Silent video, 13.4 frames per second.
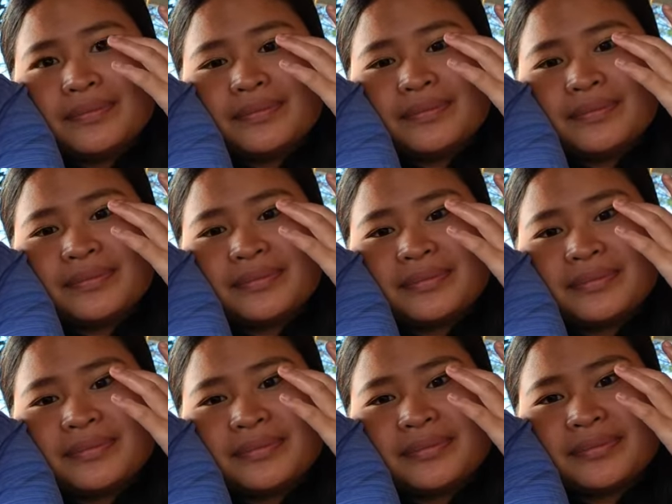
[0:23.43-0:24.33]

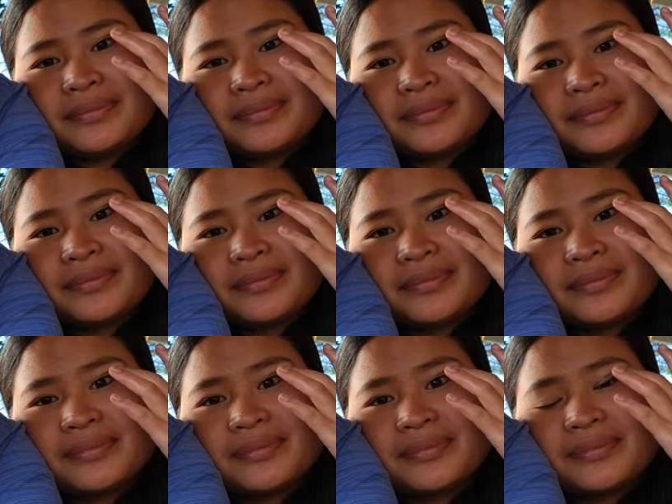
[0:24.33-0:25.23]

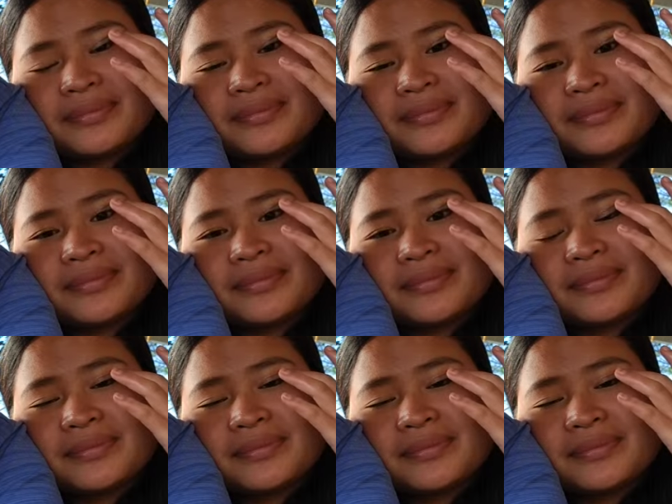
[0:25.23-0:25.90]
This person isn't speaking.